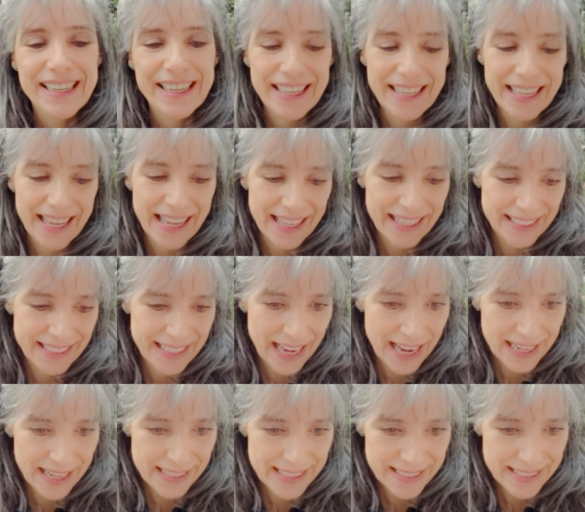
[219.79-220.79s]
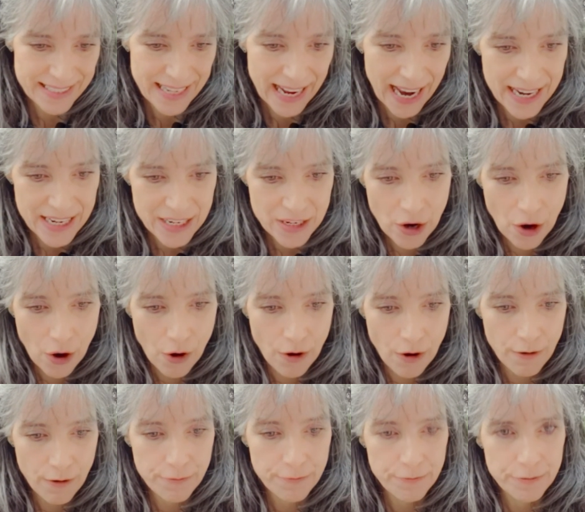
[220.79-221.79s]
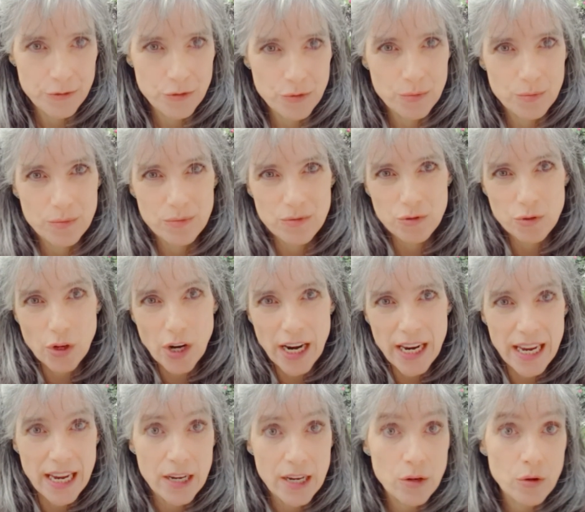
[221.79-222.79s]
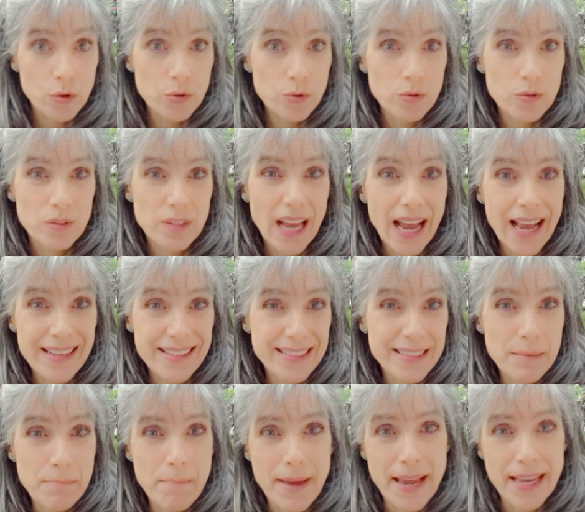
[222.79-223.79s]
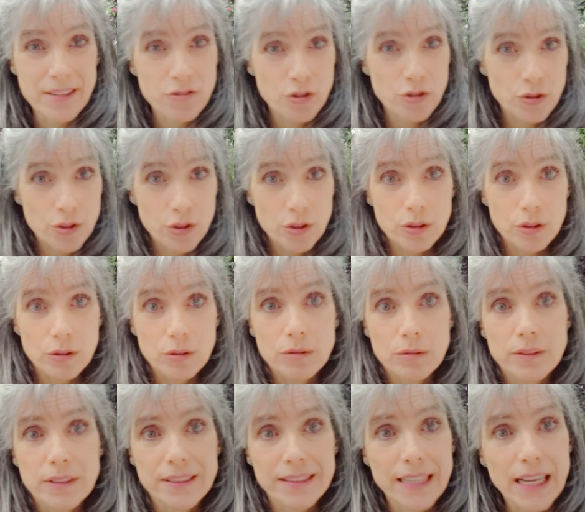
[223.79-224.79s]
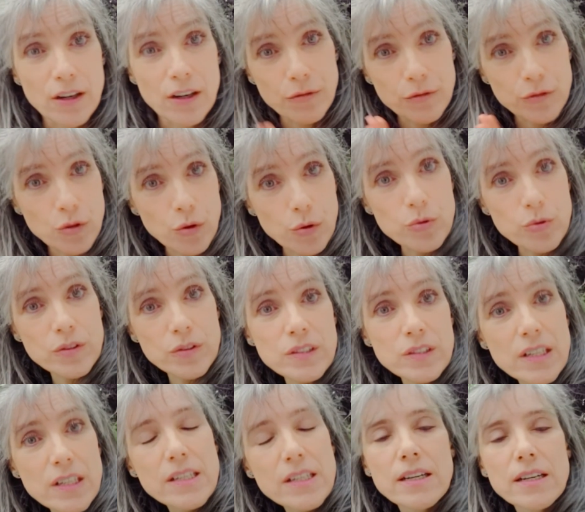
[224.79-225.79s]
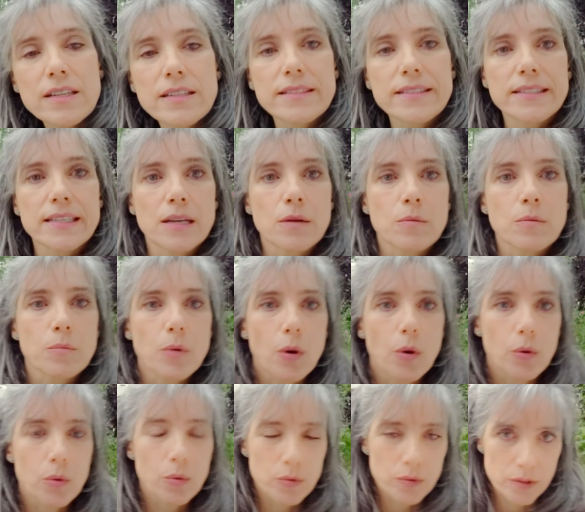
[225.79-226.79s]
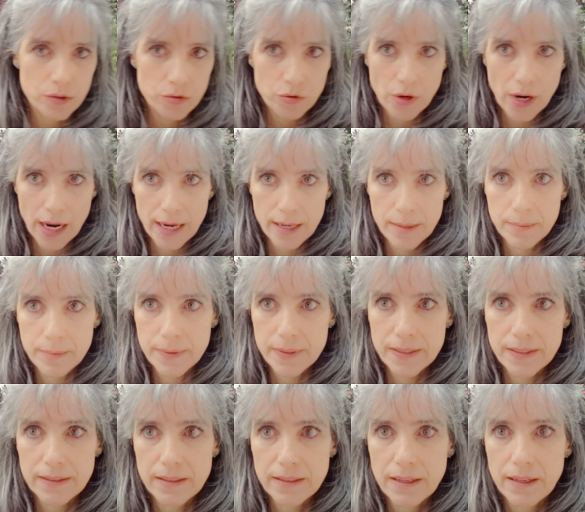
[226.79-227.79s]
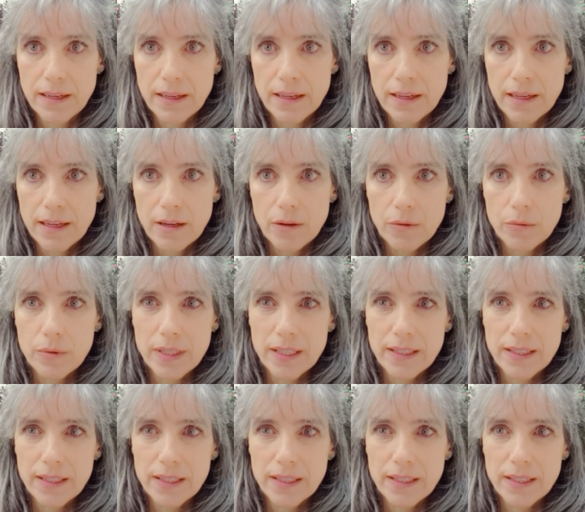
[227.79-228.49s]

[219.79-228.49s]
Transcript: and a design of triangles, asymmetrical, instead of those simple stripes, with